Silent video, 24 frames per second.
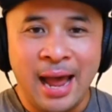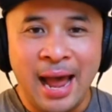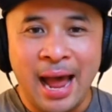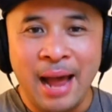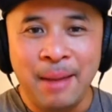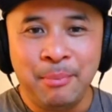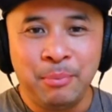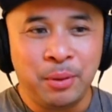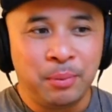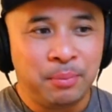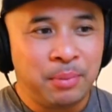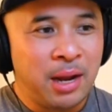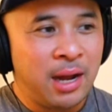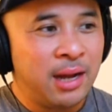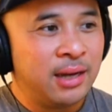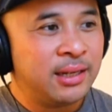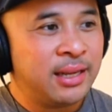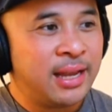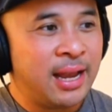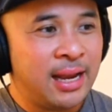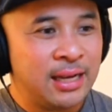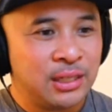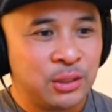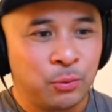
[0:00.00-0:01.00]
Apple
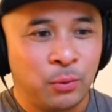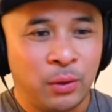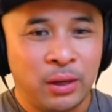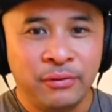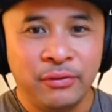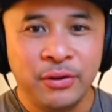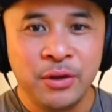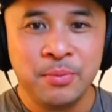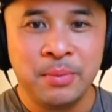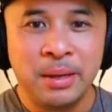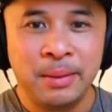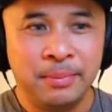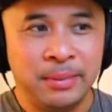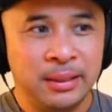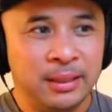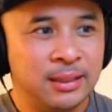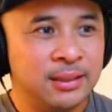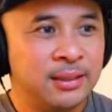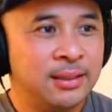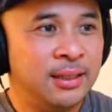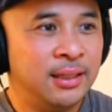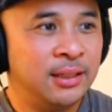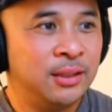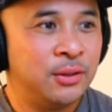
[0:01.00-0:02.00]
Podcasts, wherever you might be
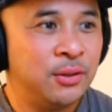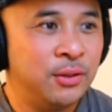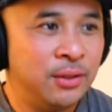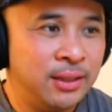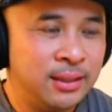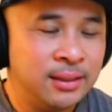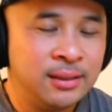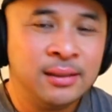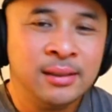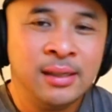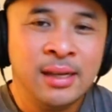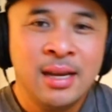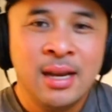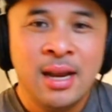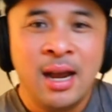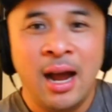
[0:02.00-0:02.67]
listening to this.